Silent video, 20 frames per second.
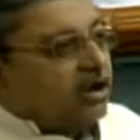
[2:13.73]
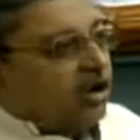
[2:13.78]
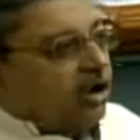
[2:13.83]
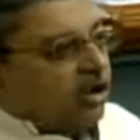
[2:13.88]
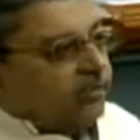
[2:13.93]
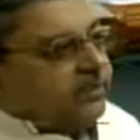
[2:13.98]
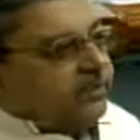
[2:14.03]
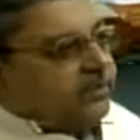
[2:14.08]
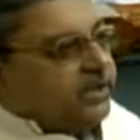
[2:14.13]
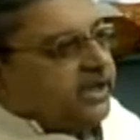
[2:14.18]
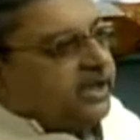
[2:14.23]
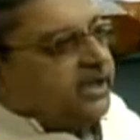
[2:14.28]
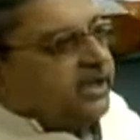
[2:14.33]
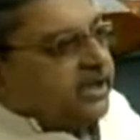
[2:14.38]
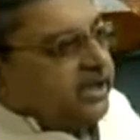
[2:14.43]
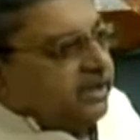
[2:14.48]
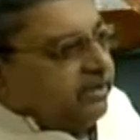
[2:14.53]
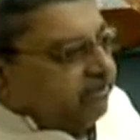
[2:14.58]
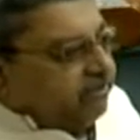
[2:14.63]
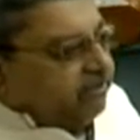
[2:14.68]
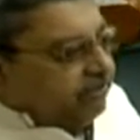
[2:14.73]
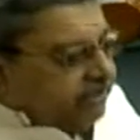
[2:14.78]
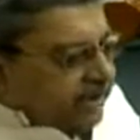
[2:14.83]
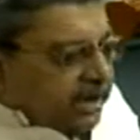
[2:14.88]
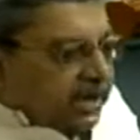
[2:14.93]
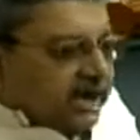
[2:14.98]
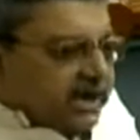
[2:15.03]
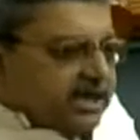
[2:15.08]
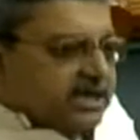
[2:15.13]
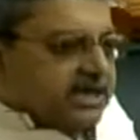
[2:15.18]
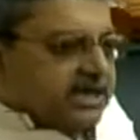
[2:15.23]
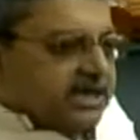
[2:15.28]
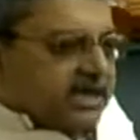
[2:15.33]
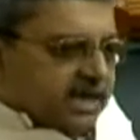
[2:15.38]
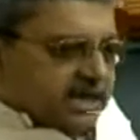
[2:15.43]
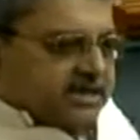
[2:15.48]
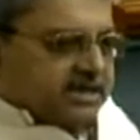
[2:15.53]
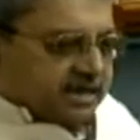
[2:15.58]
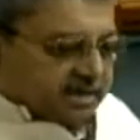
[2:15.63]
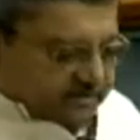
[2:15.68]
of the bill is
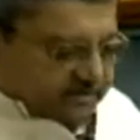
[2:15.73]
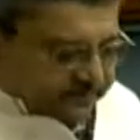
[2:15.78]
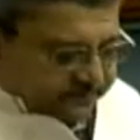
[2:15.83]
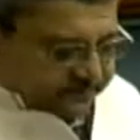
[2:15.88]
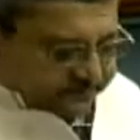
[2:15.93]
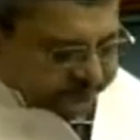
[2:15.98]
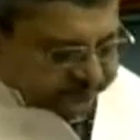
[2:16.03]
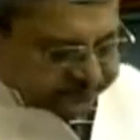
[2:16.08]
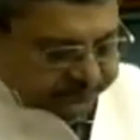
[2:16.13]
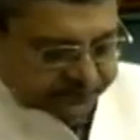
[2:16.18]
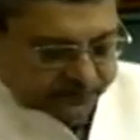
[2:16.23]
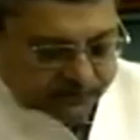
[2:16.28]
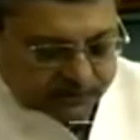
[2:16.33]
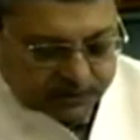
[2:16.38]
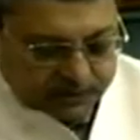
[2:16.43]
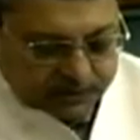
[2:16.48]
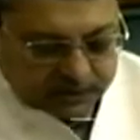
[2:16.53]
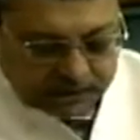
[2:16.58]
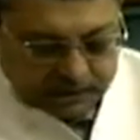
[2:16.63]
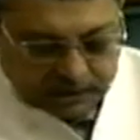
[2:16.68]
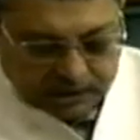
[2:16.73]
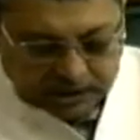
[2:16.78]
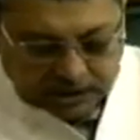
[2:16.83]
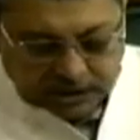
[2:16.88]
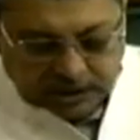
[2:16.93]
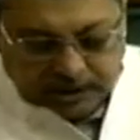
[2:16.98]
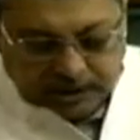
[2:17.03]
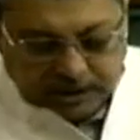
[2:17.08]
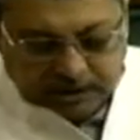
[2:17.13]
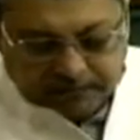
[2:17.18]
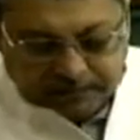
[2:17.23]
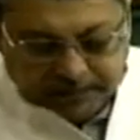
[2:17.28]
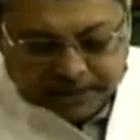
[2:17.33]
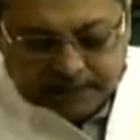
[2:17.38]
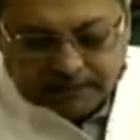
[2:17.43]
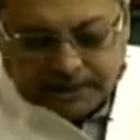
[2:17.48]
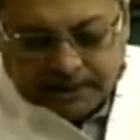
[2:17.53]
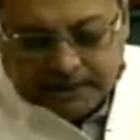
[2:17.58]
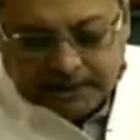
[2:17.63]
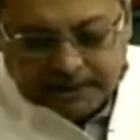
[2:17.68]
concerned.
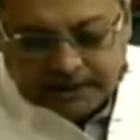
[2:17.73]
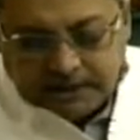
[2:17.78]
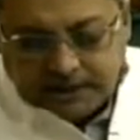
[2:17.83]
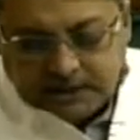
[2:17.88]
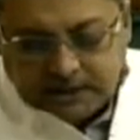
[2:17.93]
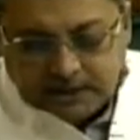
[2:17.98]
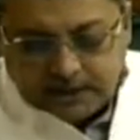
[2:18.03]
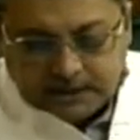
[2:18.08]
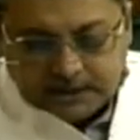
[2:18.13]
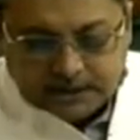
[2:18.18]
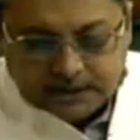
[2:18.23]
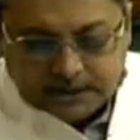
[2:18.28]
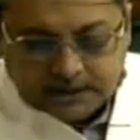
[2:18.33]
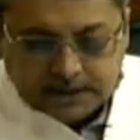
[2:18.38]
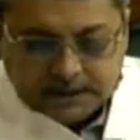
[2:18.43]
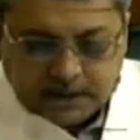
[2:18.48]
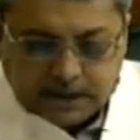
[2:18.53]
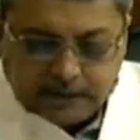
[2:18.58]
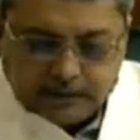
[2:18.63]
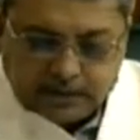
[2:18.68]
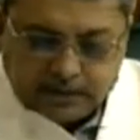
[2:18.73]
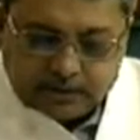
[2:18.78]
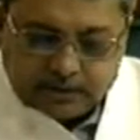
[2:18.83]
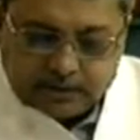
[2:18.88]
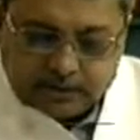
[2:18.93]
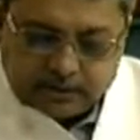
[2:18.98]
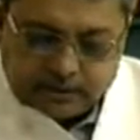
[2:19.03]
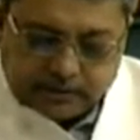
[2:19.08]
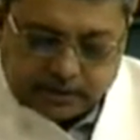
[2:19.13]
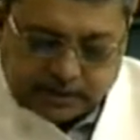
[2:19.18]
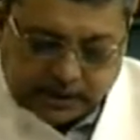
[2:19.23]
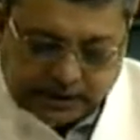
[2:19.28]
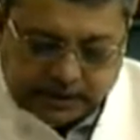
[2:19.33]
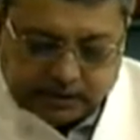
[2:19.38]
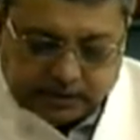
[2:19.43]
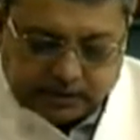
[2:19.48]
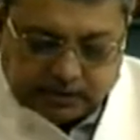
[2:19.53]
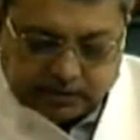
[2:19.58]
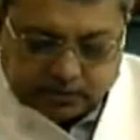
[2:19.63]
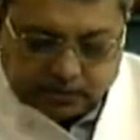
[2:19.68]
Madam, I will take
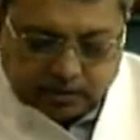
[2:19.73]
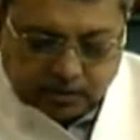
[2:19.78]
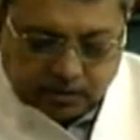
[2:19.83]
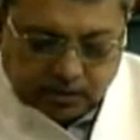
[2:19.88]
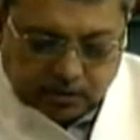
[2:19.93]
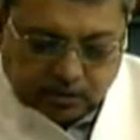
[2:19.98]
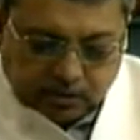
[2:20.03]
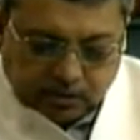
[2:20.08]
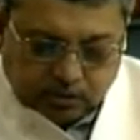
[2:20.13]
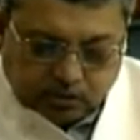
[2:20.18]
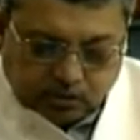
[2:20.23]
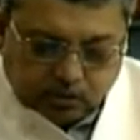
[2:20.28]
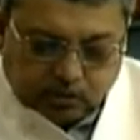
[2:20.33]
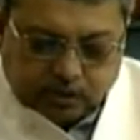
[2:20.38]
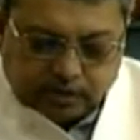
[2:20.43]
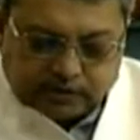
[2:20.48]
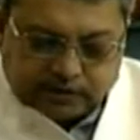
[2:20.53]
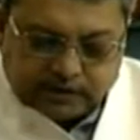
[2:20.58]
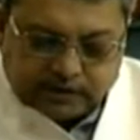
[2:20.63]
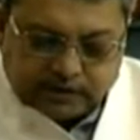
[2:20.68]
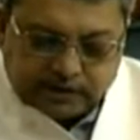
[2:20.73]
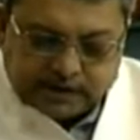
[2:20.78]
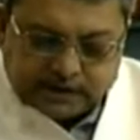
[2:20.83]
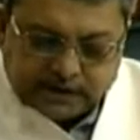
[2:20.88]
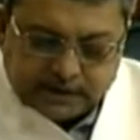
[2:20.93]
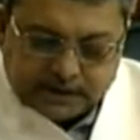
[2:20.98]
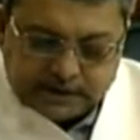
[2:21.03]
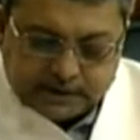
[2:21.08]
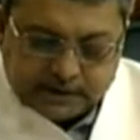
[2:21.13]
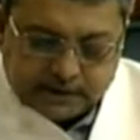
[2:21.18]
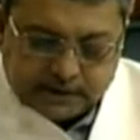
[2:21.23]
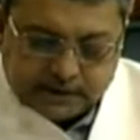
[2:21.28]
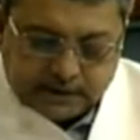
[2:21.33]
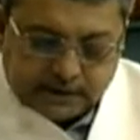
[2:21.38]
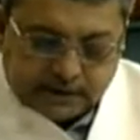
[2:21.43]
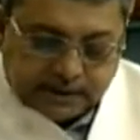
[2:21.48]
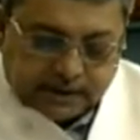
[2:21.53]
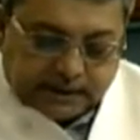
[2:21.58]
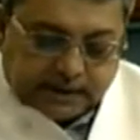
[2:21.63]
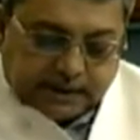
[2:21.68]
two or three things.
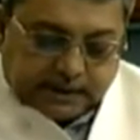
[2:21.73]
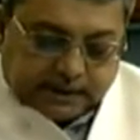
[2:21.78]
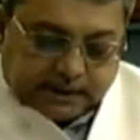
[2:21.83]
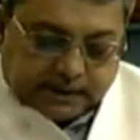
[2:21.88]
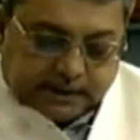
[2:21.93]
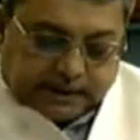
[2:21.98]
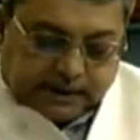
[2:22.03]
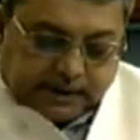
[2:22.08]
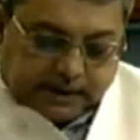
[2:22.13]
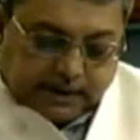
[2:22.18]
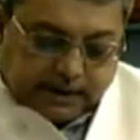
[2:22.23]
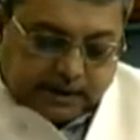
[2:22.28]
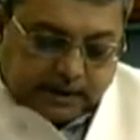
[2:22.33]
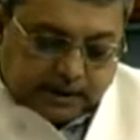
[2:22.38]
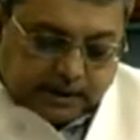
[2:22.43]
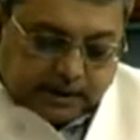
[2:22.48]
The